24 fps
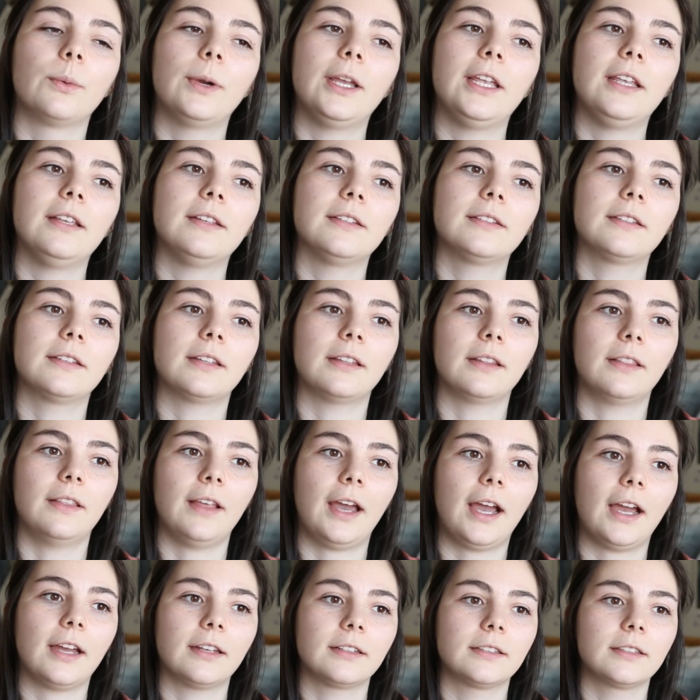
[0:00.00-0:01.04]
ways
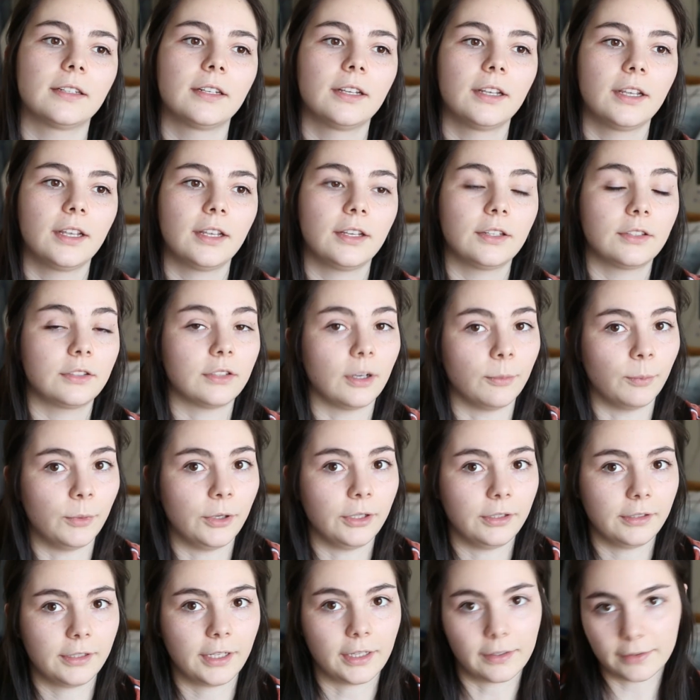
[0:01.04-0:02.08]
that
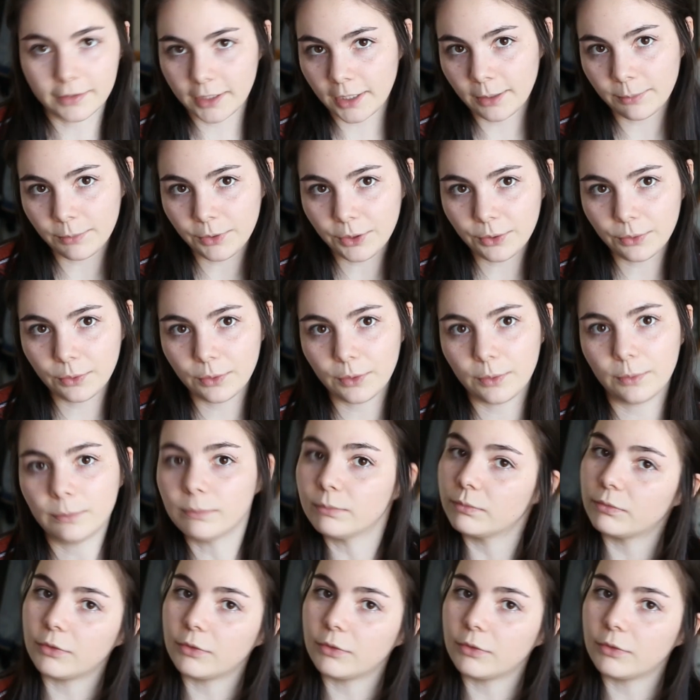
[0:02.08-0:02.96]
someone can scam you,